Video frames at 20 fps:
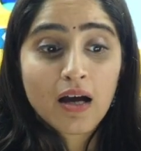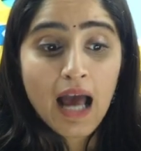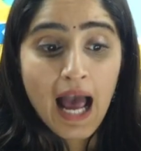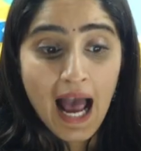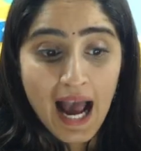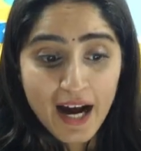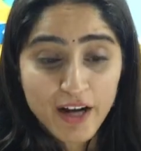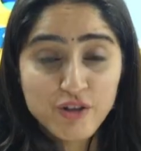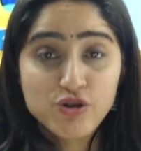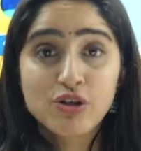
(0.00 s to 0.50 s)

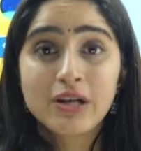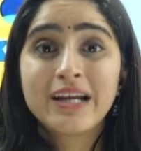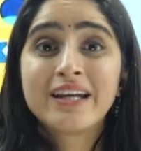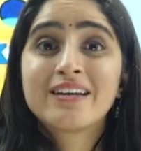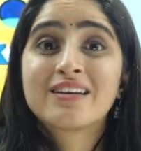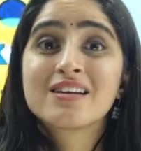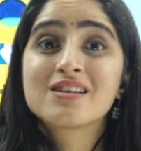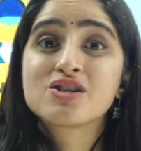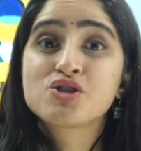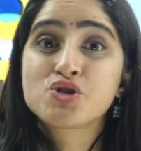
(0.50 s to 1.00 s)
actually
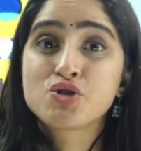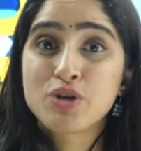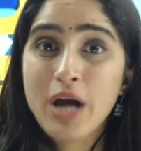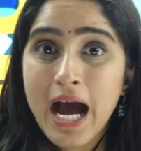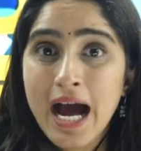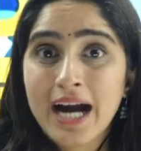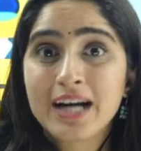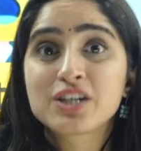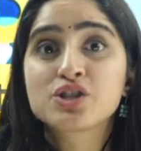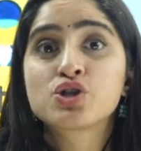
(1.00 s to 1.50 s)

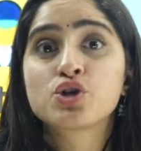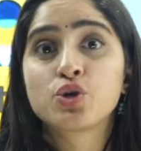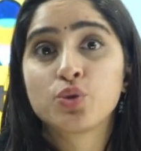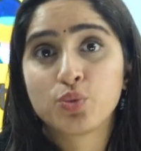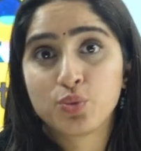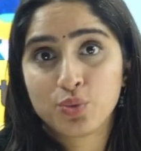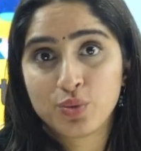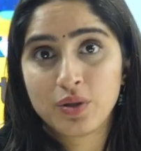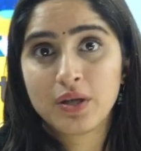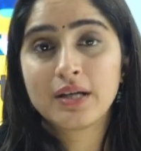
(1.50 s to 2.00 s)
distracts you,
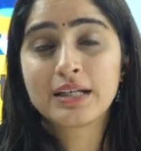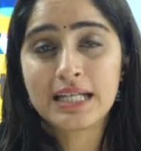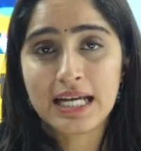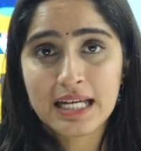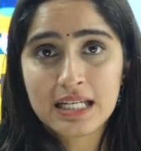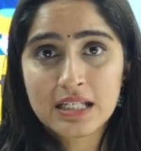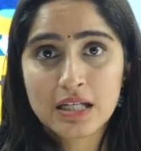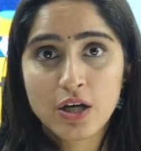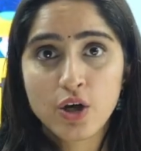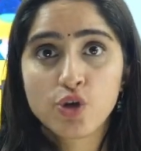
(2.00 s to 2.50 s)

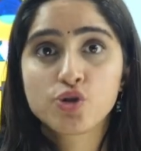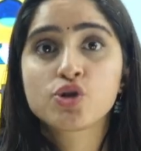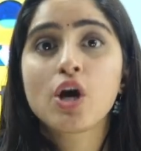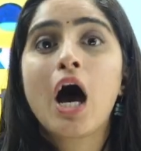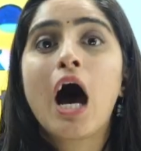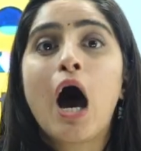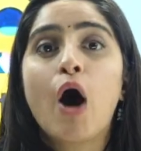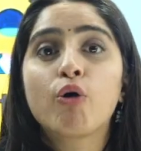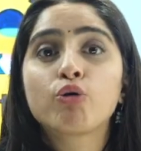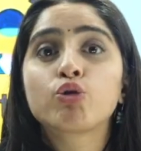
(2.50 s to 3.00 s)
right? So
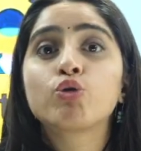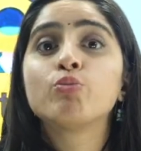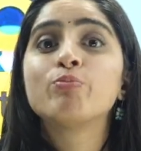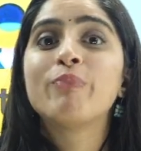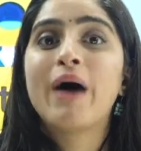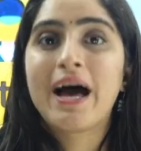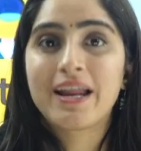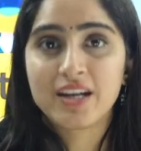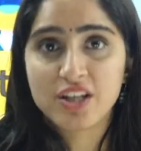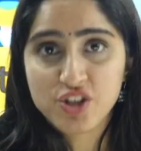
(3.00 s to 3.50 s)
how to
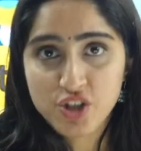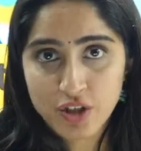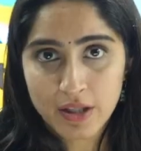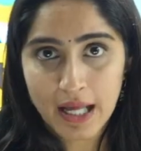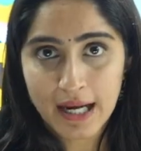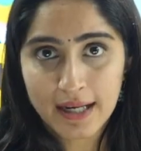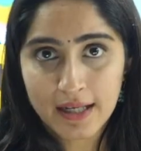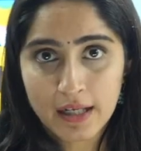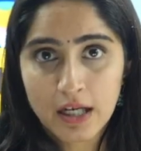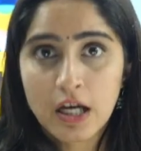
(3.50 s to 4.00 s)
manage
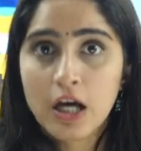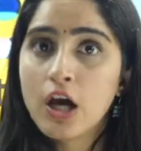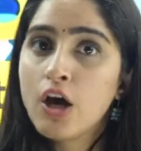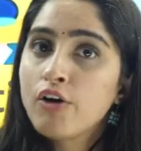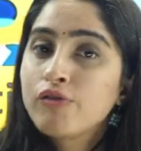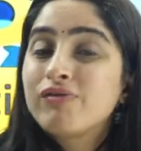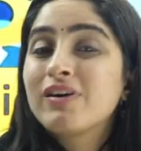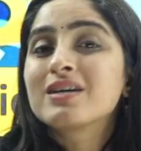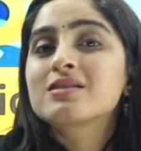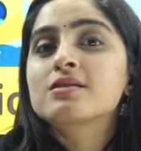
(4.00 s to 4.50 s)
that?
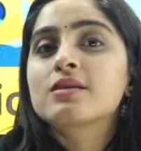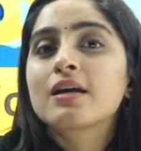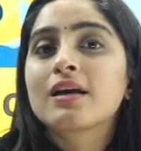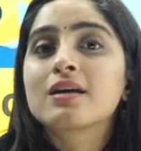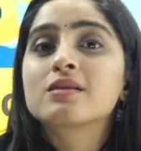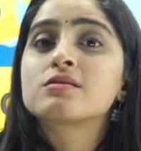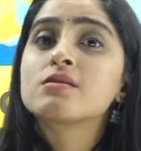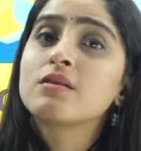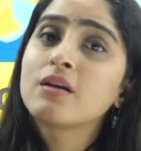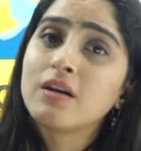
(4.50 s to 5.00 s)
First thing
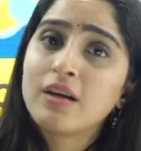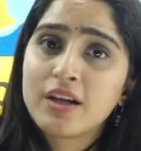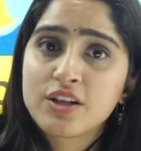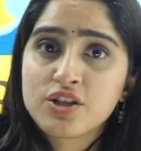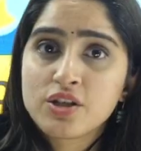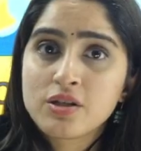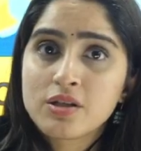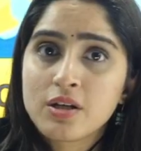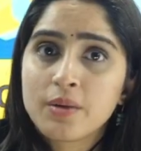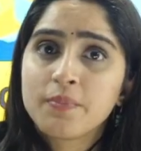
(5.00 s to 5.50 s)
is
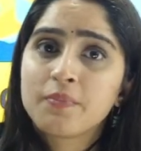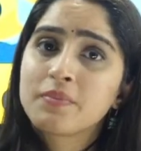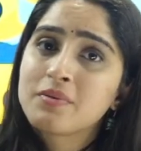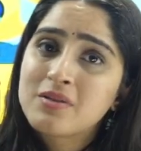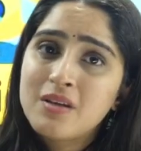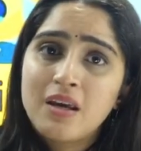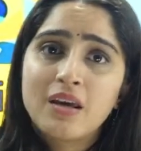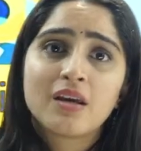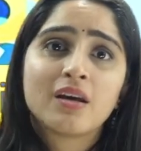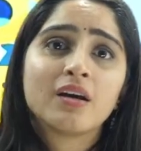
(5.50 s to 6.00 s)
relationship.
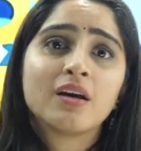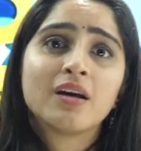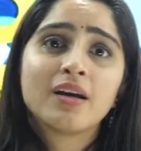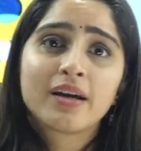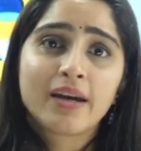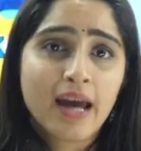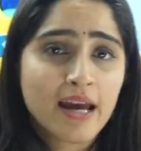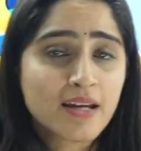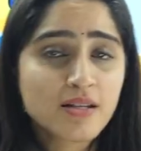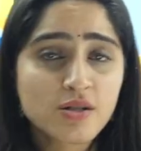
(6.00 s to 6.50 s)
See,
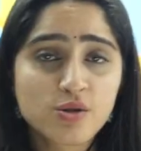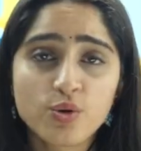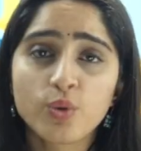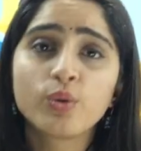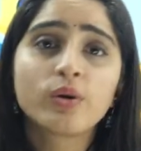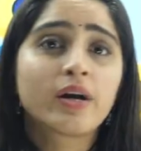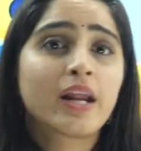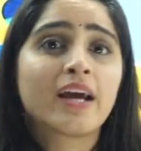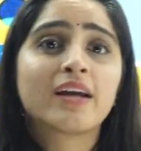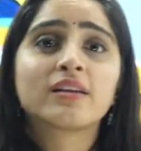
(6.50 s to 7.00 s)
guys,
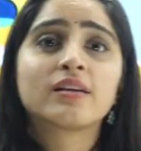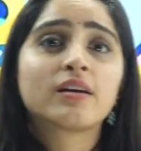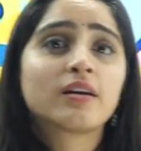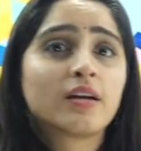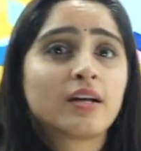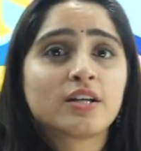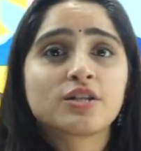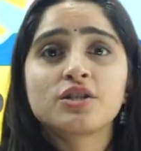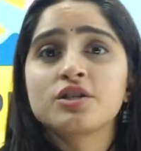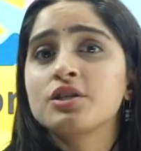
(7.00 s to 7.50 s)
don't take the
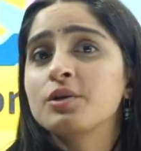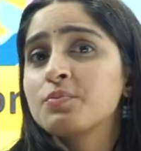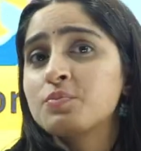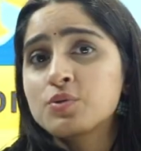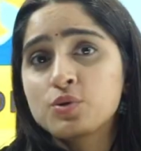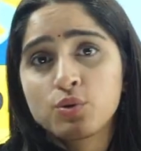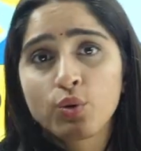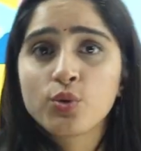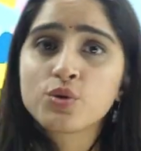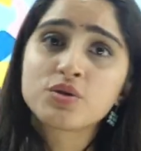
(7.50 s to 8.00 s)
relationship
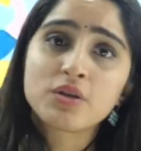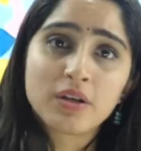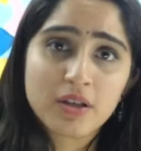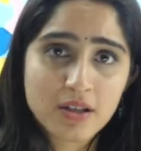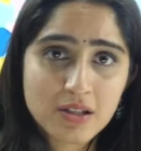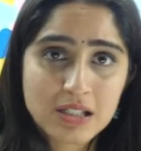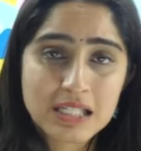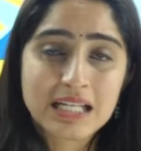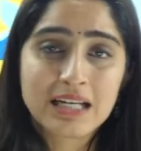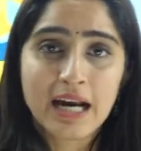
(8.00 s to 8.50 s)
so
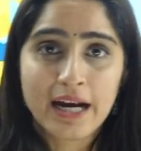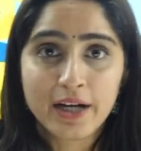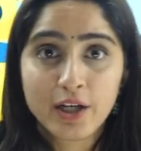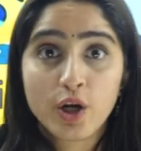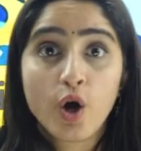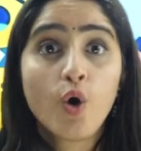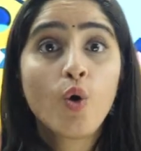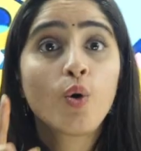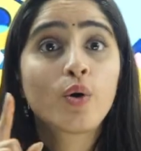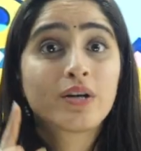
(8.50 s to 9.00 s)
seriously right
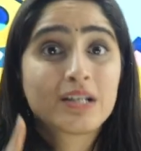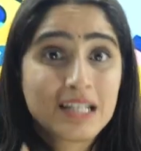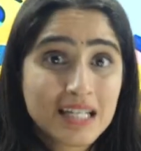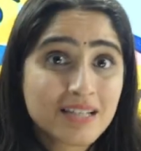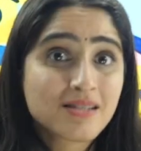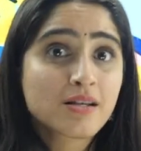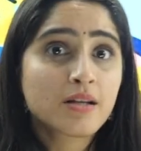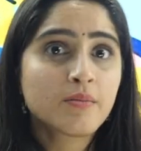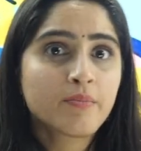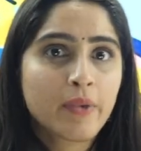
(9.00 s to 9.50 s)
now.
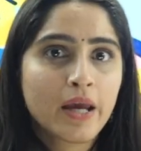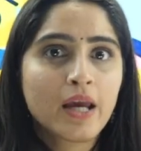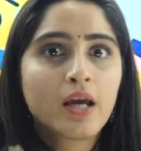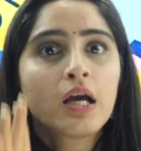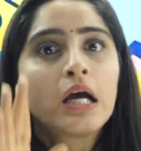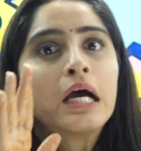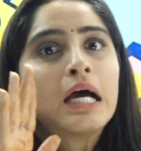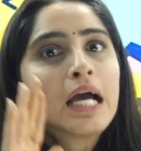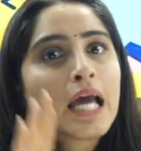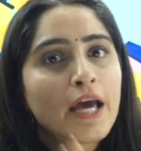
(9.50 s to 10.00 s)
Reason being,
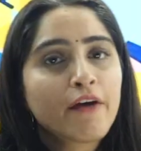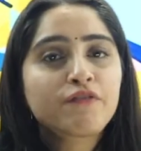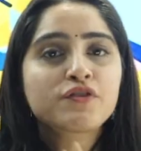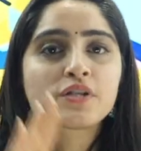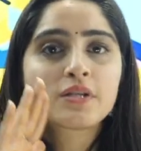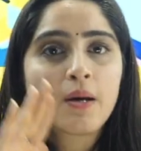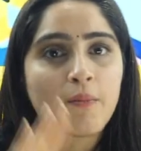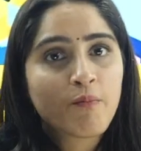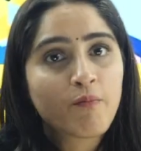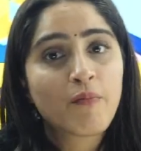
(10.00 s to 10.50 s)
if
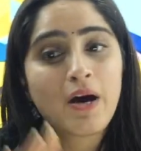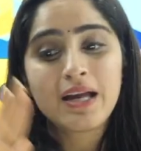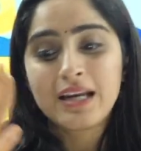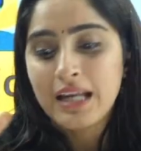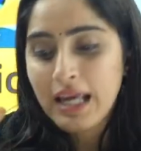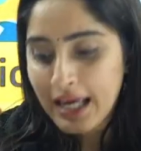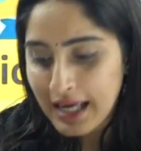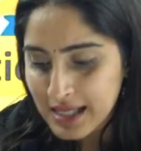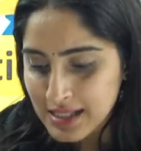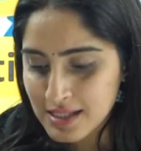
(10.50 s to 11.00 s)

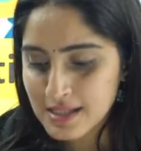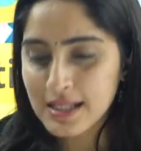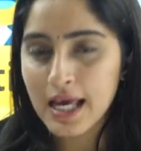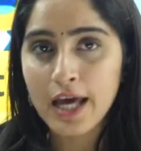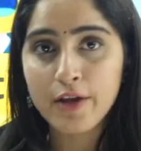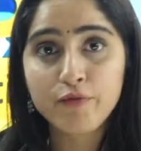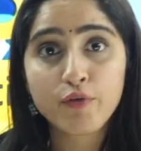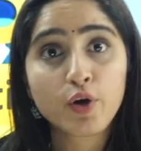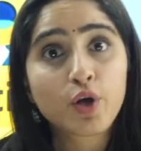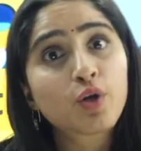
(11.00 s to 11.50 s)
someone is there
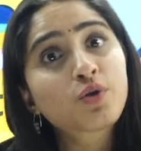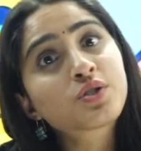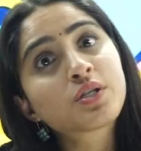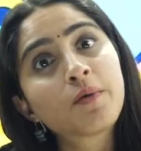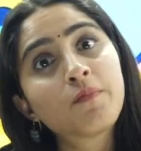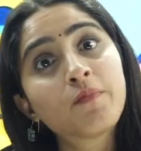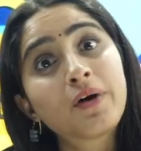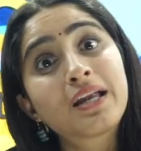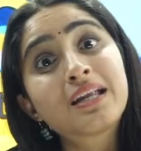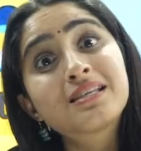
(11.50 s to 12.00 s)
for you,
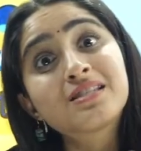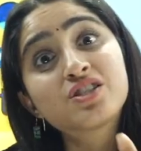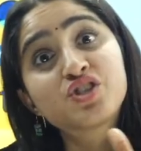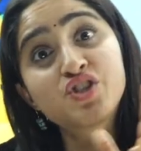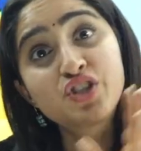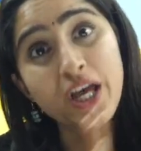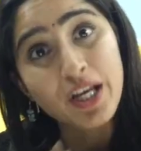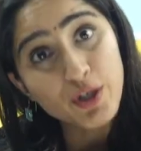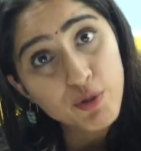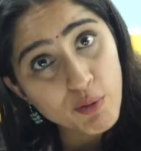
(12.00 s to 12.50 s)
someone is
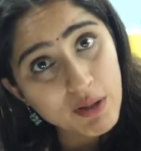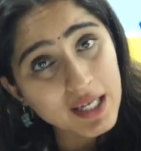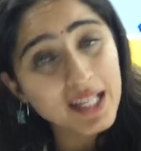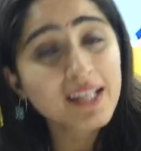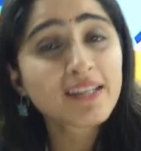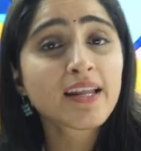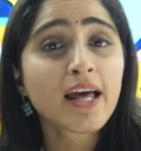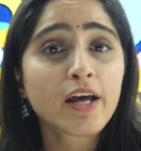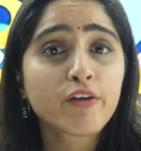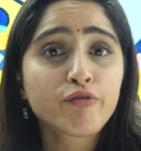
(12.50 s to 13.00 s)

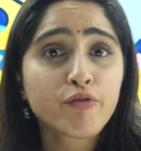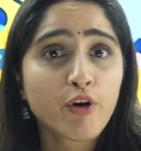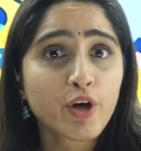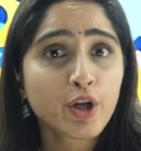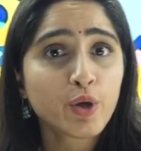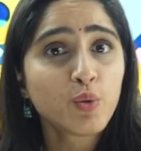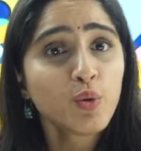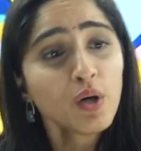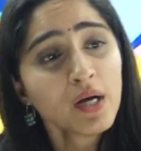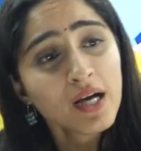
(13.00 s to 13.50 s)
genuinely there for
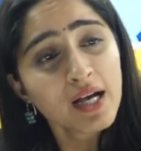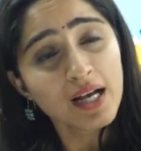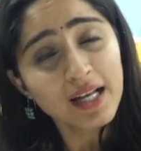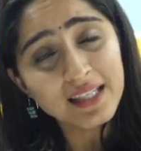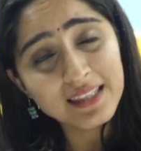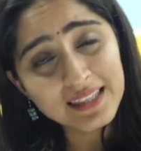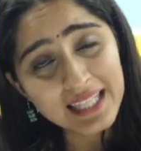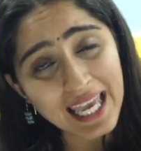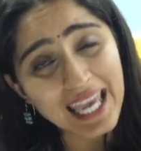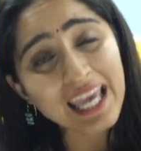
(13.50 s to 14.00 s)
you,
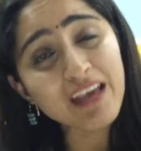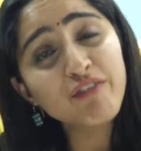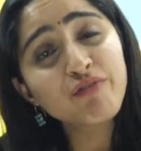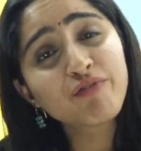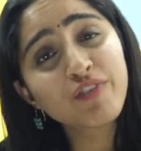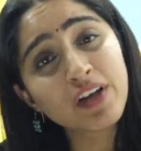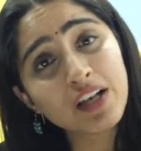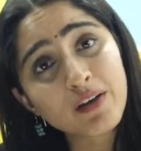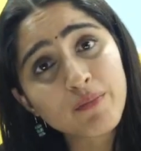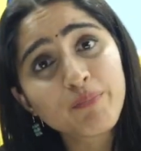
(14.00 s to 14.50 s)
they
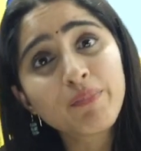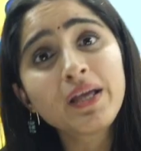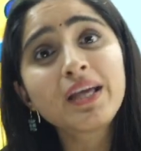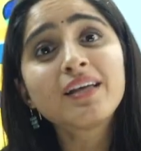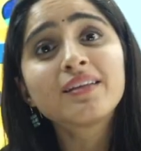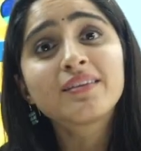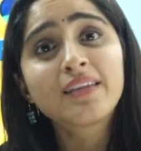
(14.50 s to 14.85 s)
will be